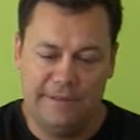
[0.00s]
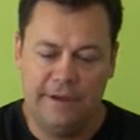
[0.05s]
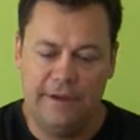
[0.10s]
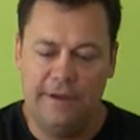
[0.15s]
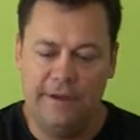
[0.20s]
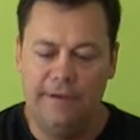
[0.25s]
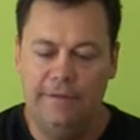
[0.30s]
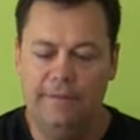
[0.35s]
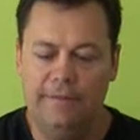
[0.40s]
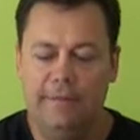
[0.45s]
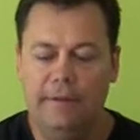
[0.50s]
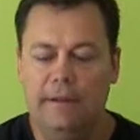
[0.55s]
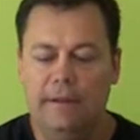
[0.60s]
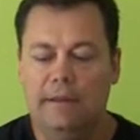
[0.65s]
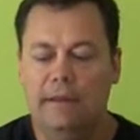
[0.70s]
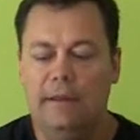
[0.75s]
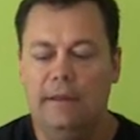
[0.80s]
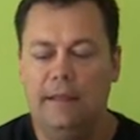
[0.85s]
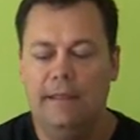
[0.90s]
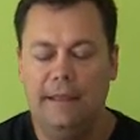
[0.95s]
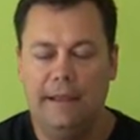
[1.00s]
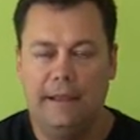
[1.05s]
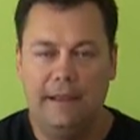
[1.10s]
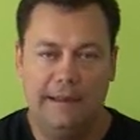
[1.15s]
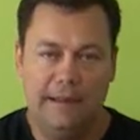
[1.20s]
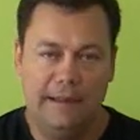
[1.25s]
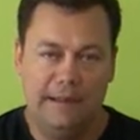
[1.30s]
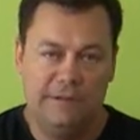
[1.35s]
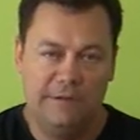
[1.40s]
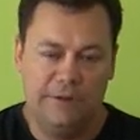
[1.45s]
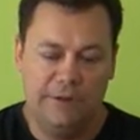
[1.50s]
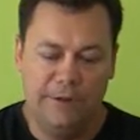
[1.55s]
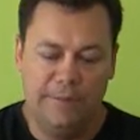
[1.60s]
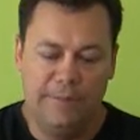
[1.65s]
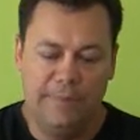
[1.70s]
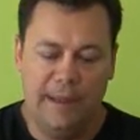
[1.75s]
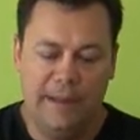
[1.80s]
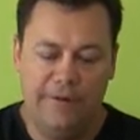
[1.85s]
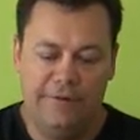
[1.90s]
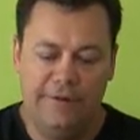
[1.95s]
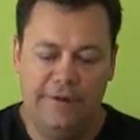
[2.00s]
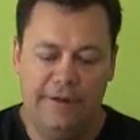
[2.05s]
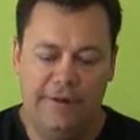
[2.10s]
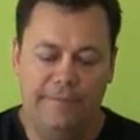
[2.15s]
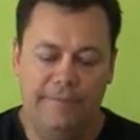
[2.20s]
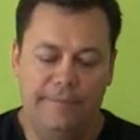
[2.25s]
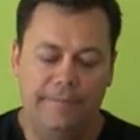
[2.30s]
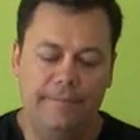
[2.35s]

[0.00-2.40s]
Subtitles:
side, and that connects to your battery,